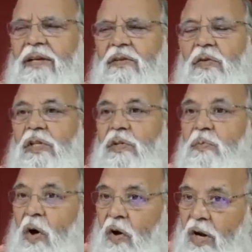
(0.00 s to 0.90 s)
So this
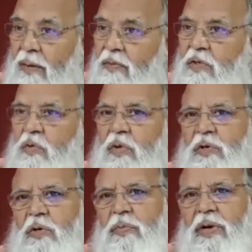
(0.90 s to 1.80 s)
moral of the story
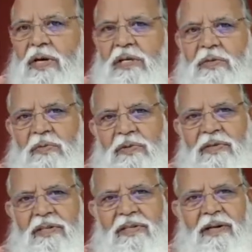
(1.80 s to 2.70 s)
should be understood.
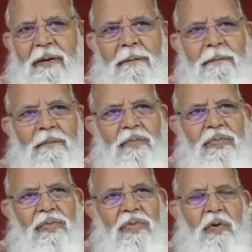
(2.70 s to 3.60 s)

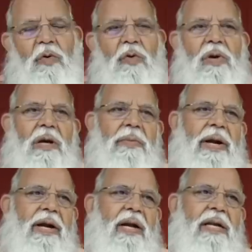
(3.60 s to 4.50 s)
The whole
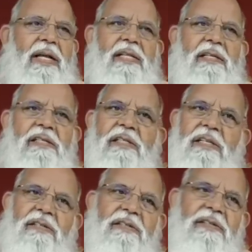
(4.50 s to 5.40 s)
Ramayana tells us
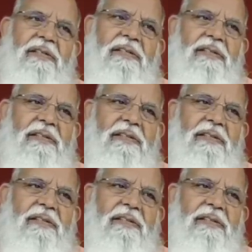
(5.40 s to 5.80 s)
this.